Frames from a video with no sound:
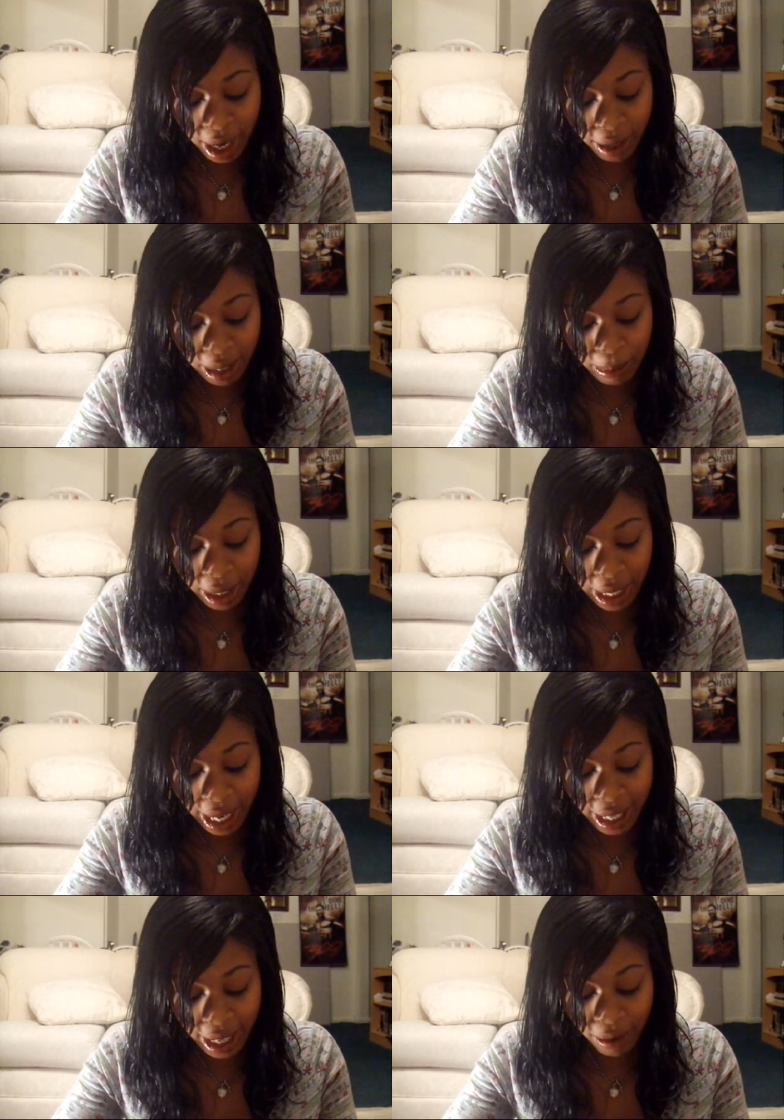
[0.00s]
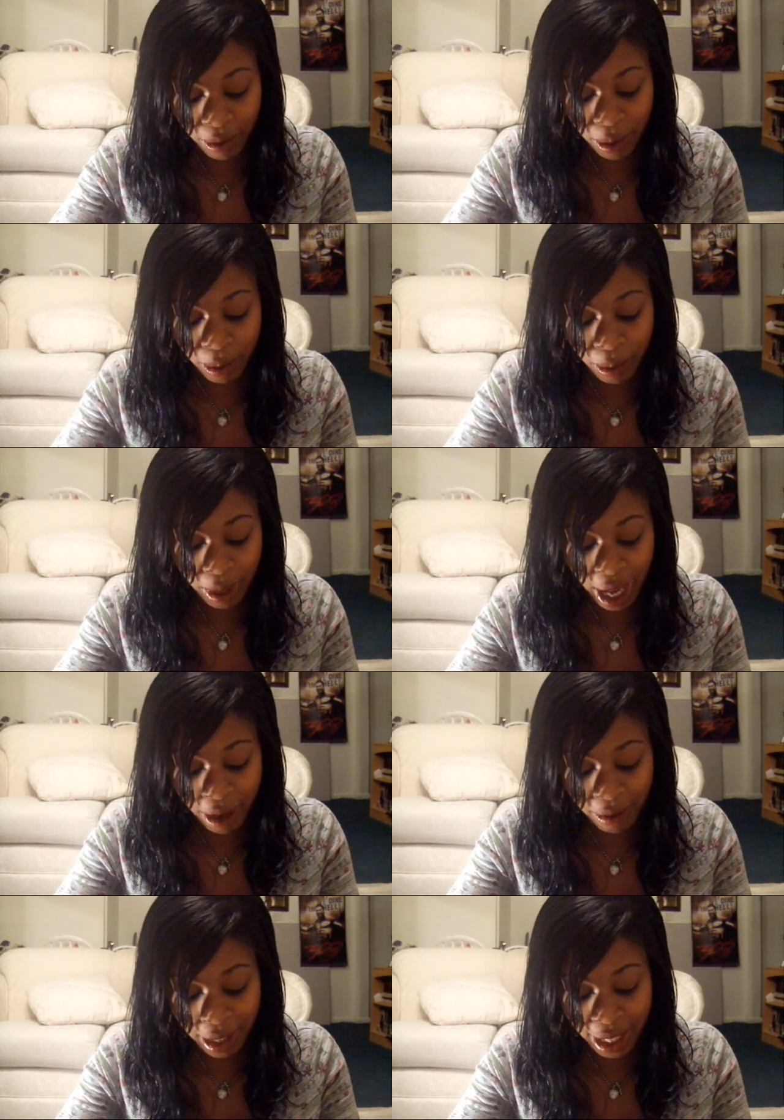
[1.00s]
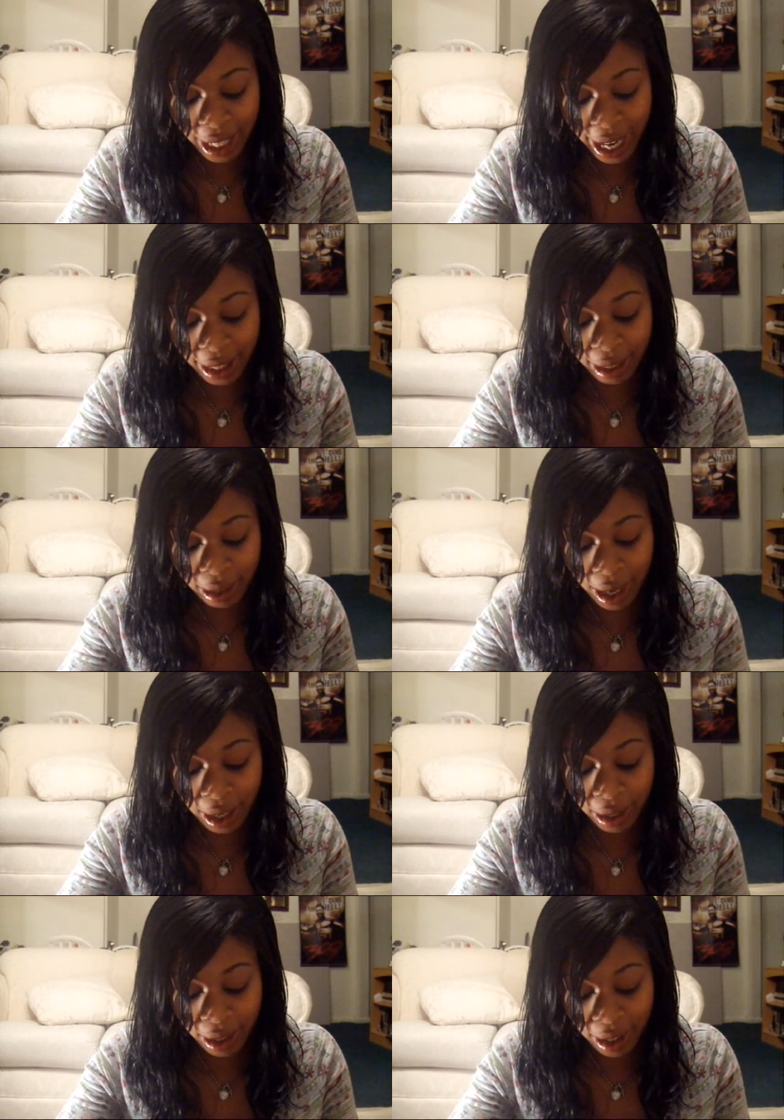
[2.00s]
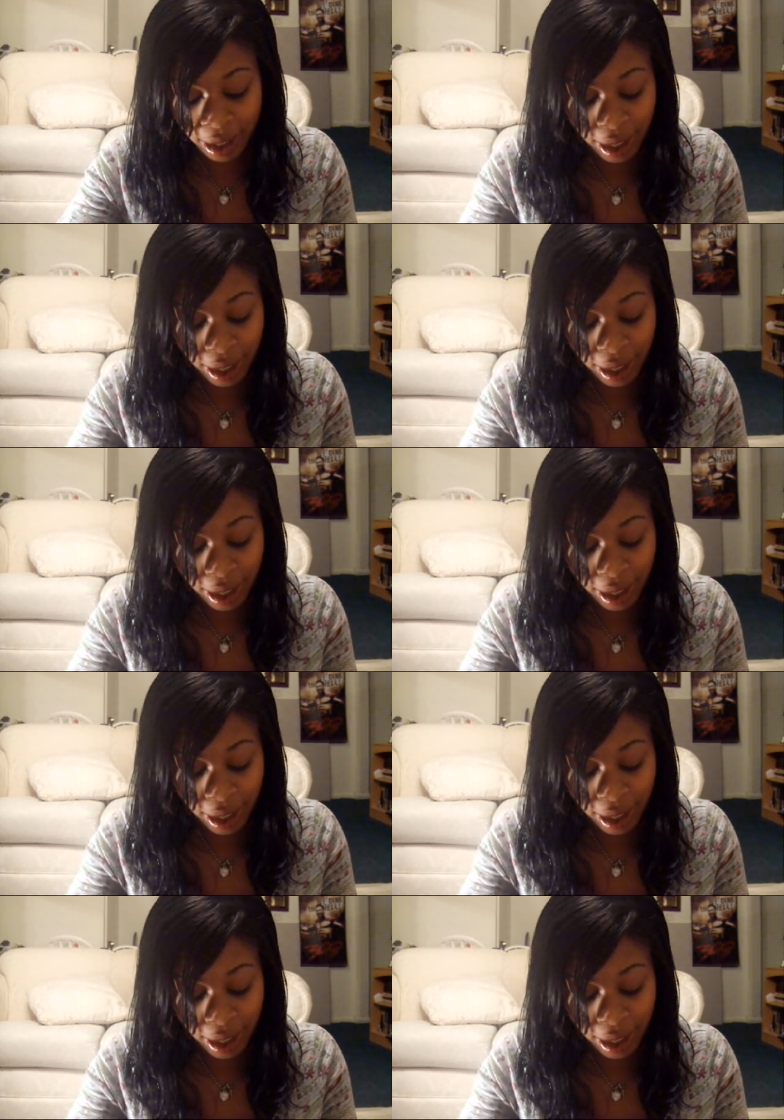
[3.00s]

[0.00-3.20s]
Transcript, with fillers: here's Malignity Rogue. I really like this color.